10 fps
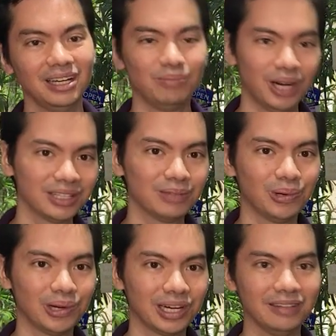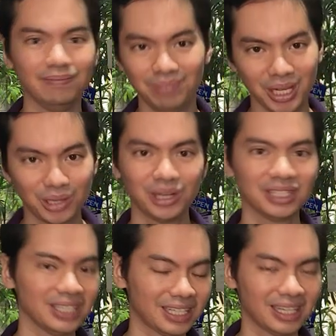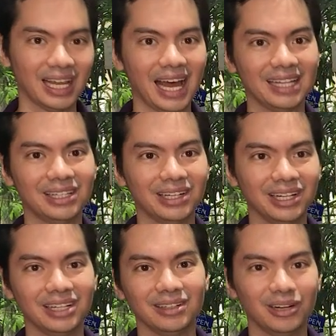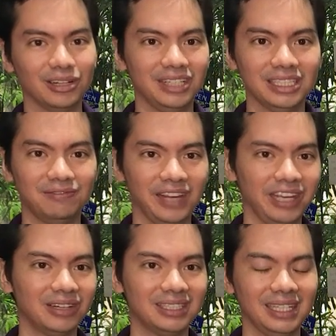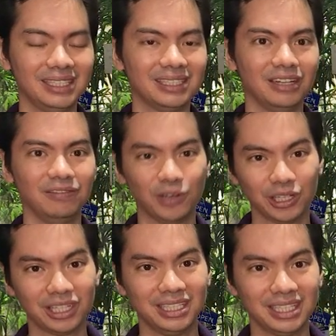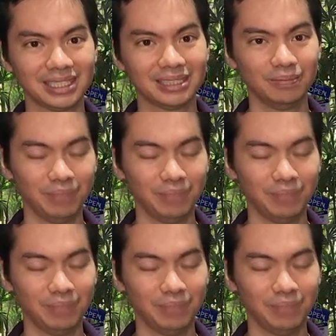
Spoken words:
motherboard because it can handle all of these vagrancies in voltages